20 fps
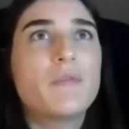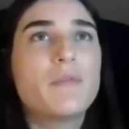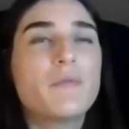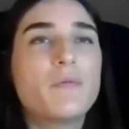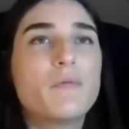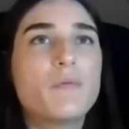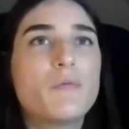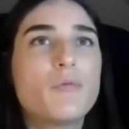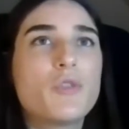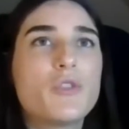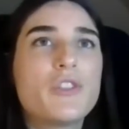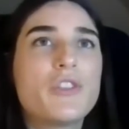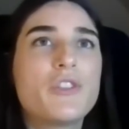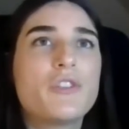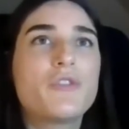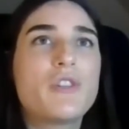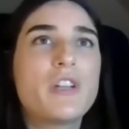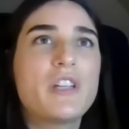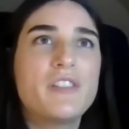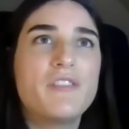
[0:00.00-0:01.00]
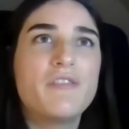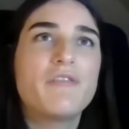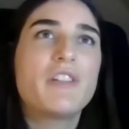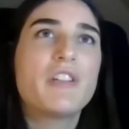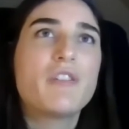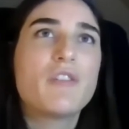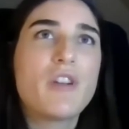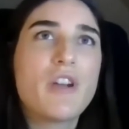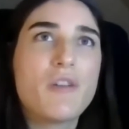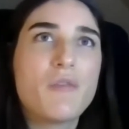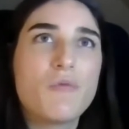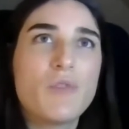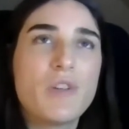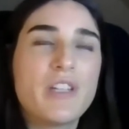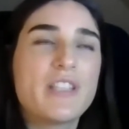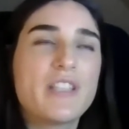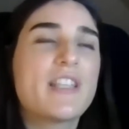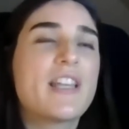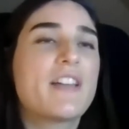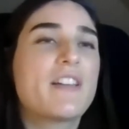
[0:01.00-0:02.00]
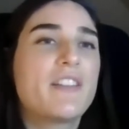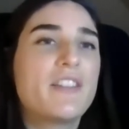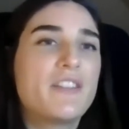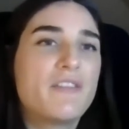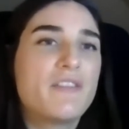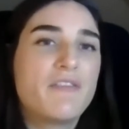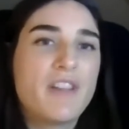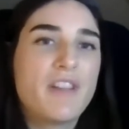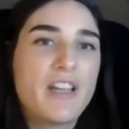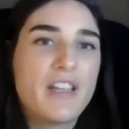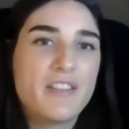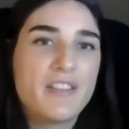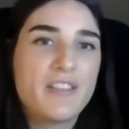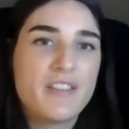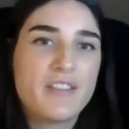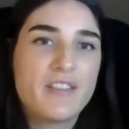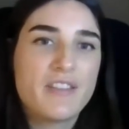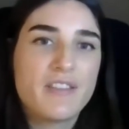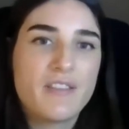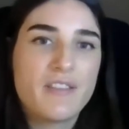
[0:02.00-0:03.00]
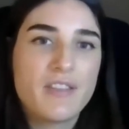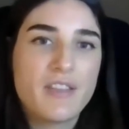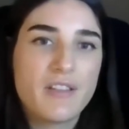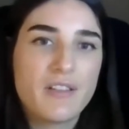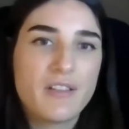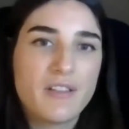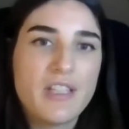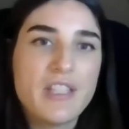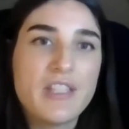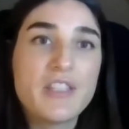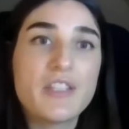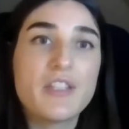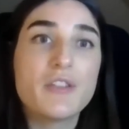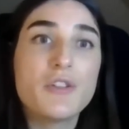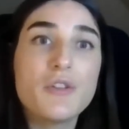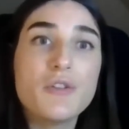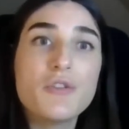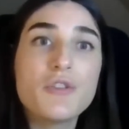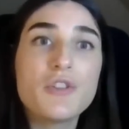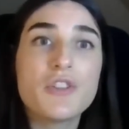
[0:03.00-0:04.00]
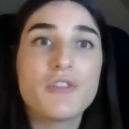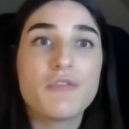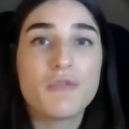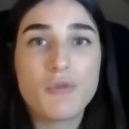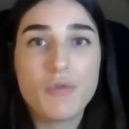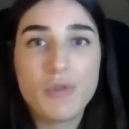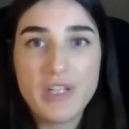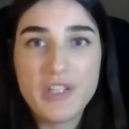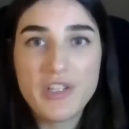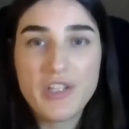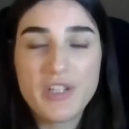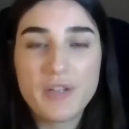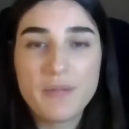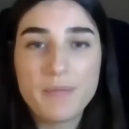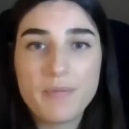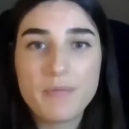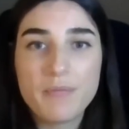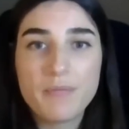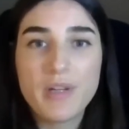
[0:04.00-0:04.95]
we're still trying to figure out what exactly defines the institution of queenship,